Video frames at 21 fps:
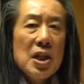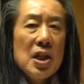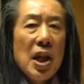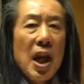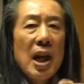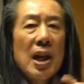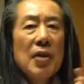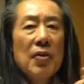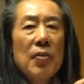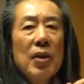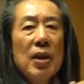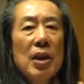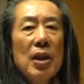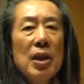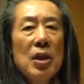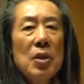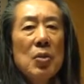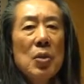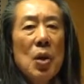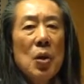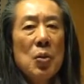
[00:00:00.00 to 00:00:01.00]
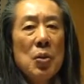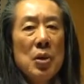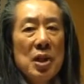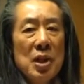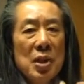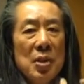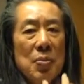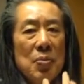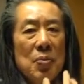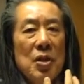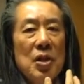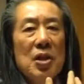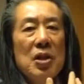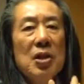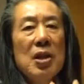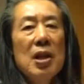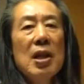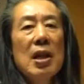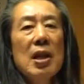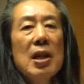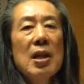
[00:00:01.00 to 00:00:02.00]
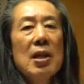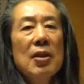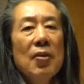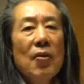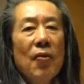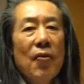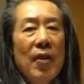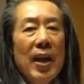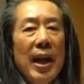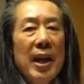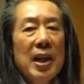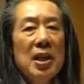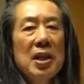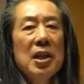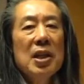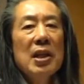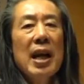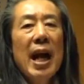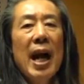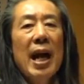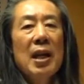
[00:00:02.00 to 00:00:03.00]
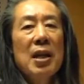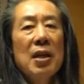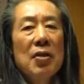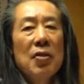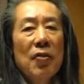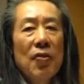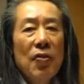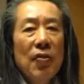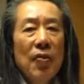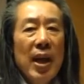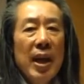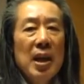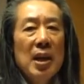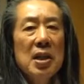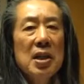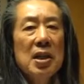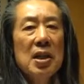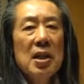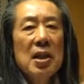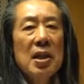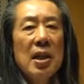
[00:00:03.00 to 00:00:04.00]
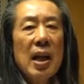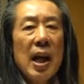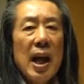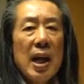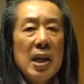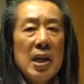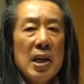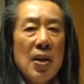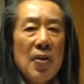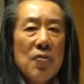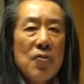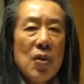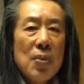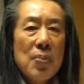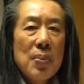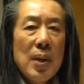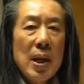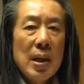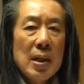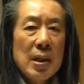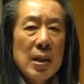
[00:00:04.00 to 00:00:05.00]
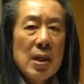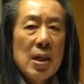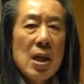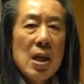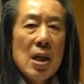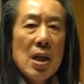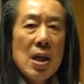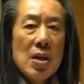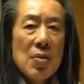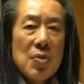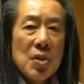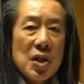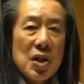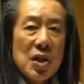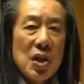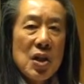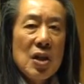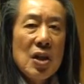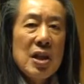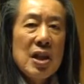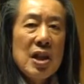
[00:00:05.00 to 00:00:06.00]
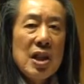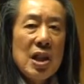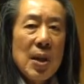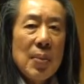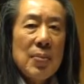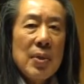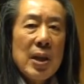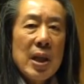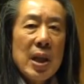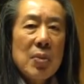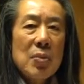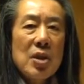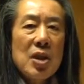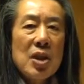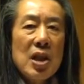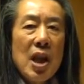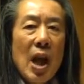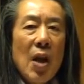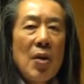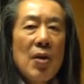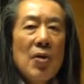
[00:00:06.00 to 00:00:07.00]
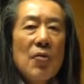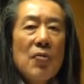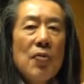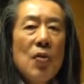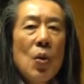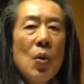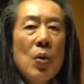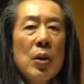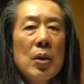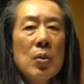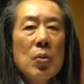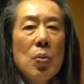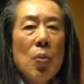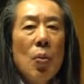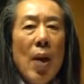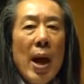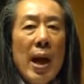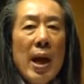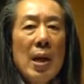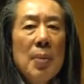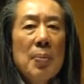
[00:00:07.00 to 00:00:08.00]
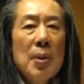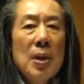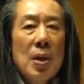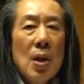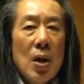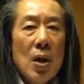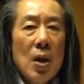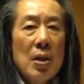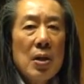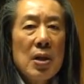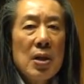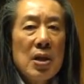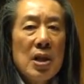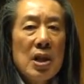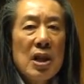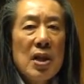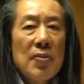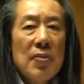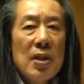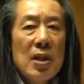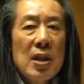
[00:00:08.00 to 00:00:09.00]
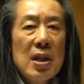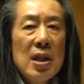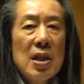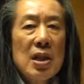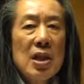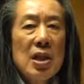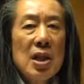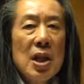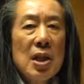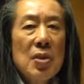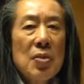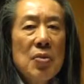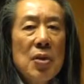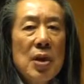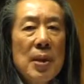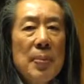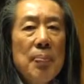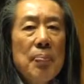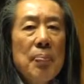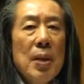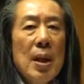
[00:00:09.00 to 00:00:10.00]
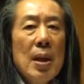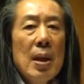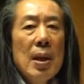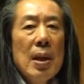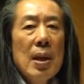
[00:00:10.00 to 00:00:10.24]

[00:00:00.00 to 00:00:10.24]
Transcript: This kind of heroism, which inflected and infected the idea of rebellion, was certainly something that was carried forward way beyond the seventeenth century.